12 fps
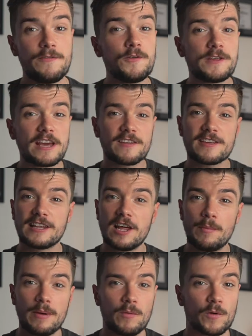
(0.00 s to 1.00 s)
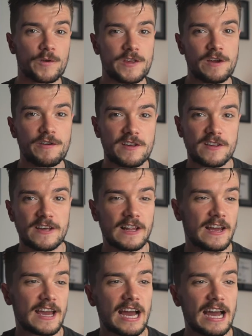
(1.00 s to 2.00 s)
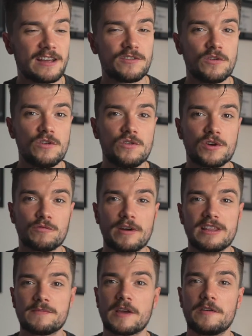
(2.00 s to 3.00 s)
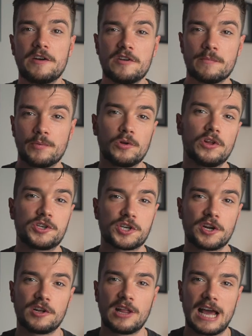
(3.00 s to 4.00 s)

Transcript: you take this a little bit more seriously, like I do, you can write them down in your bullet journal,